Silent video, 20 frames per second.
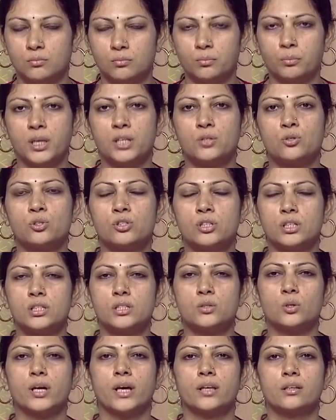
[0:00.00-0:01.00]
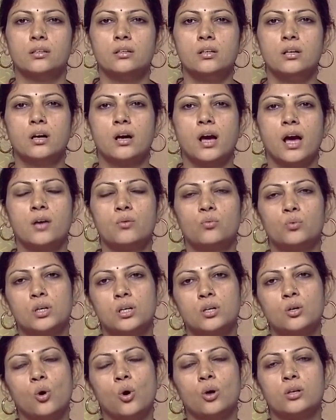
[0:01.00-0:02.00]
made to sit together and
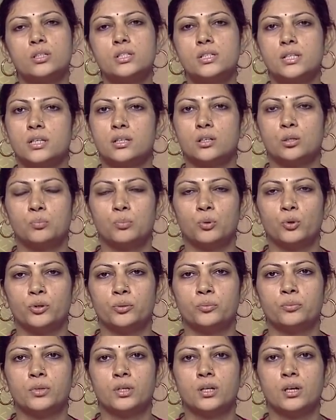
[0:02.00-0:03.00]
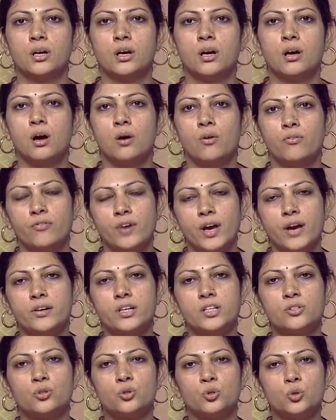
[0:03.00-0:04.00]
work on a single poem.
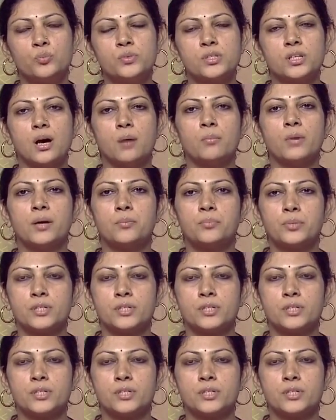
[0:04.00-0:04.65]
Various groups come